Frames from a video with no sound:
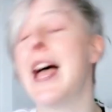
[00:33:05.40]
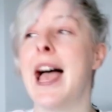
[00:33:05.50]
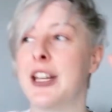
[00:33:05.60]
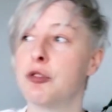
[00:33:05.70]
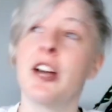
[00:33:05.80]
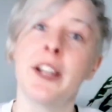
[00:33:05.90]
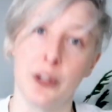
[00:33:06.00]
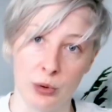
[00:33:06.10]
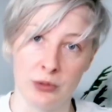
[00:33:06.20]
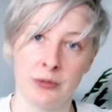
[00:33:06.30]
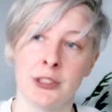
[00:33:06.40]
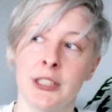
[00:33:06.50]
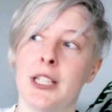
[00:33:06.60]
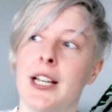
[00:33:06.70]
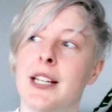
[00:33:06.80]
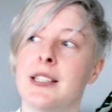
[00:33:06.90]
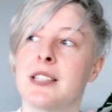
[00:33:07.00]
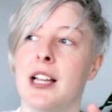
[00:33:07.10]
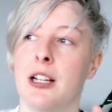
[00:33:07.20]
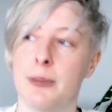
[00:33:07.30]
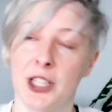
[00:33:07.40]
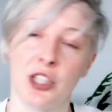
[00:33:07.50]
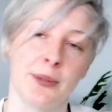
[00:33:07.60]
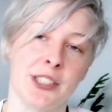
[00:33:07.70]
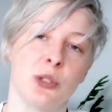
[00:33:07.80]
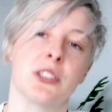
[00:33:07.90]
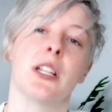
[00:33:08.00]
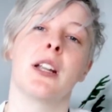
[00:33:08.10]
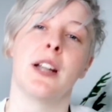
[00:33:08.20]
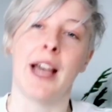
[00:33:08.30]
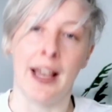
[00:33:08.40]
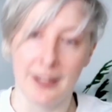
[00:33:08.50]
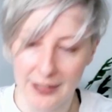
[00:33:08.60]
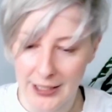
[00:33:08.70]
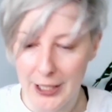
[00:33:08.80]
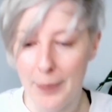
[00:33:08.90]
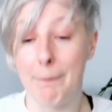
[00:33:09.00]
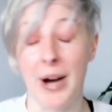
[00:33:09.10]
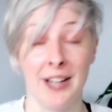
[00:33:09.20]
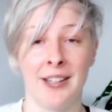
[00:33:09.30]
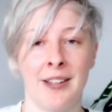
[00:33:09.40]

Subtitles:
you've done it all, and it's like, oh my God, I'm exhausted, but